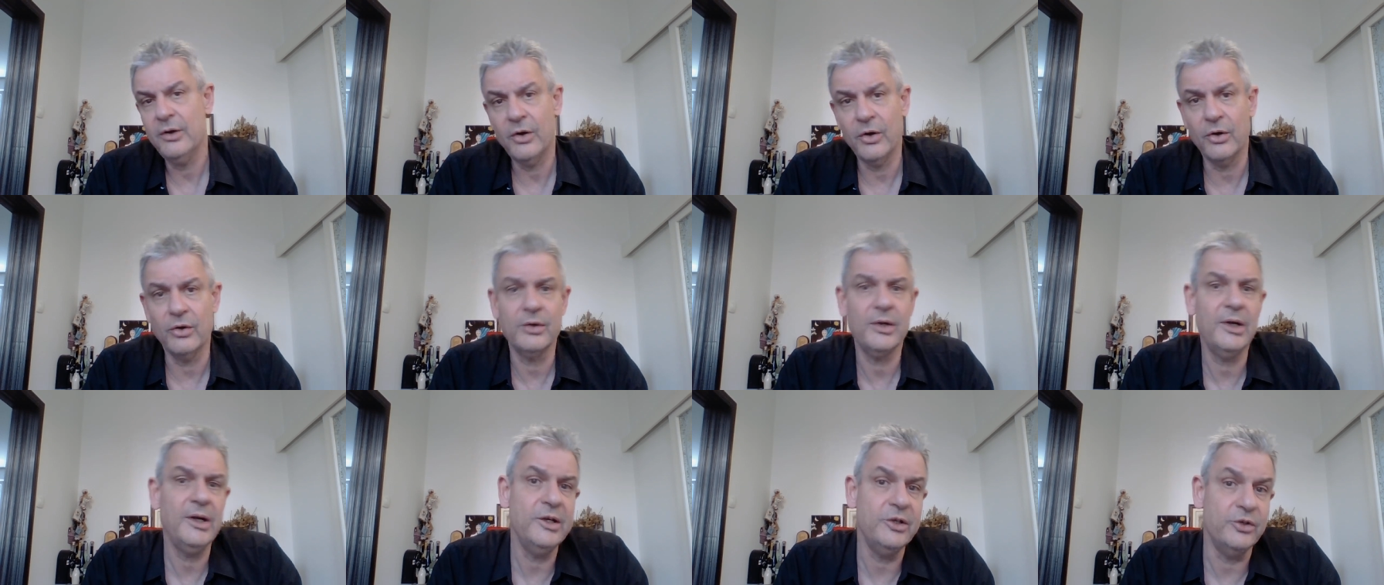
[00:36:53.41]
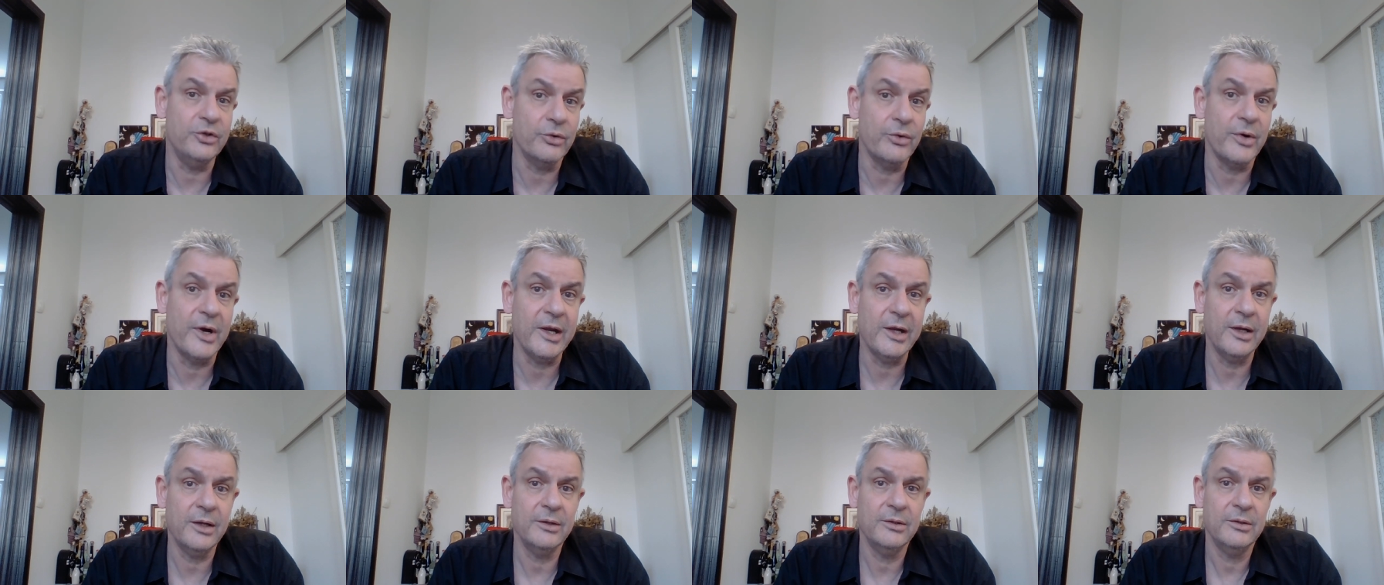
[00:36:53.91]
only
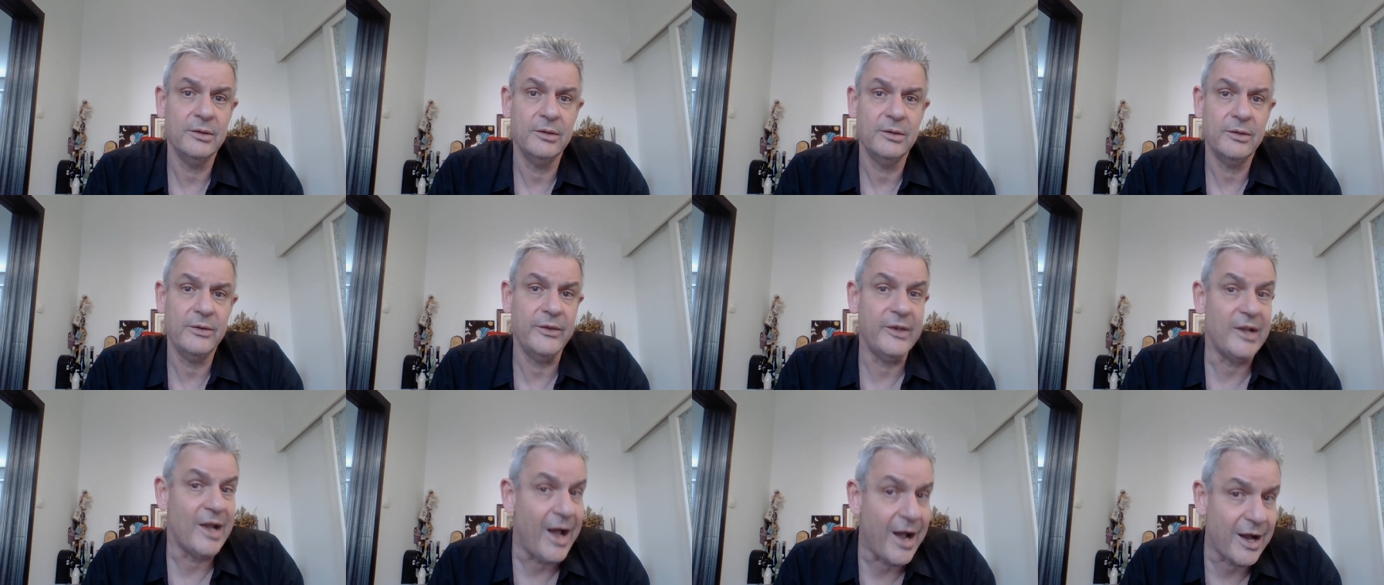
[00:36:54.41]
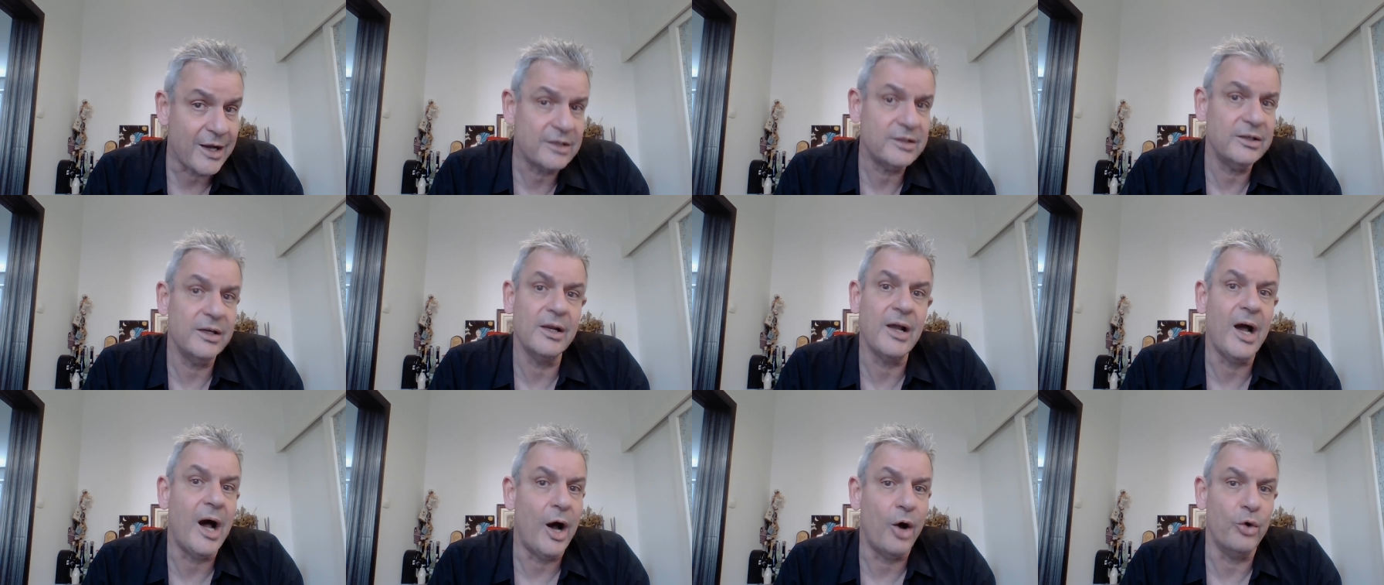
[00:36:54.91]
during the
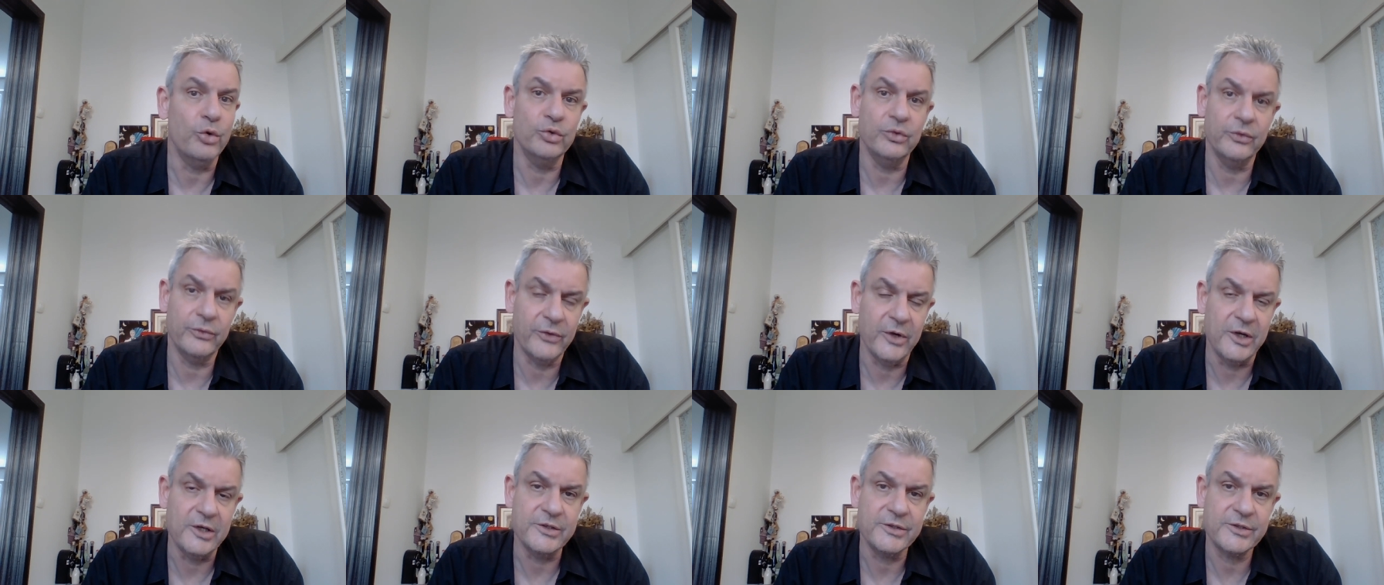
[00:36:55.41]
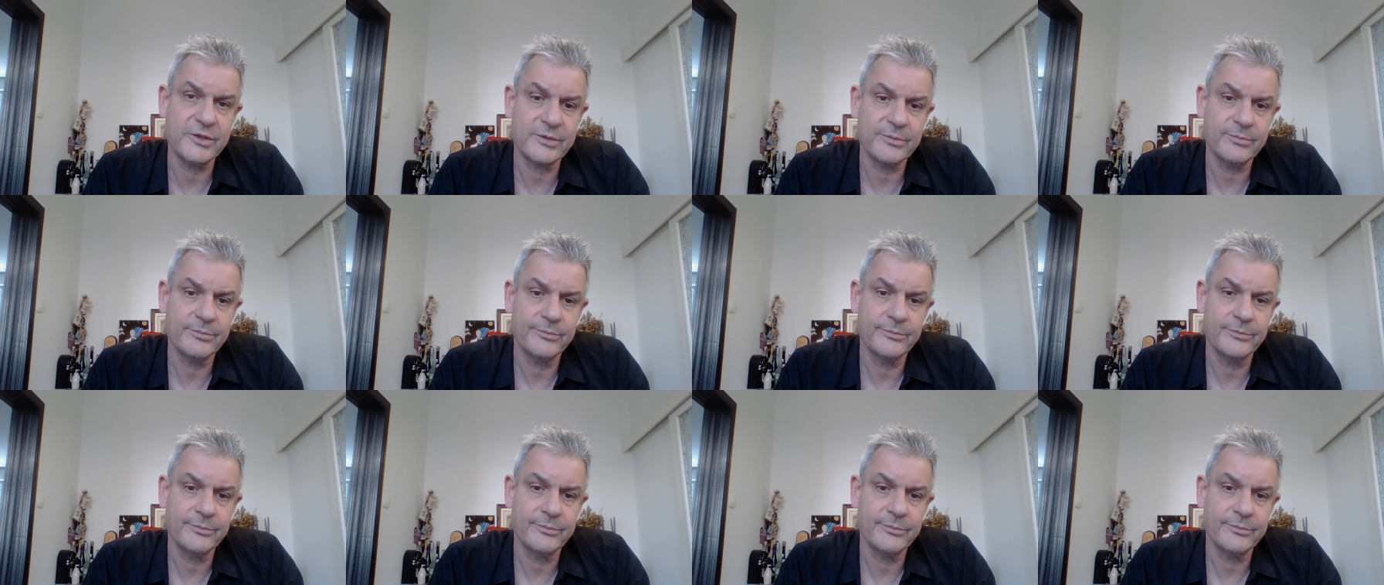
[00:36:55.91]
acting out phase.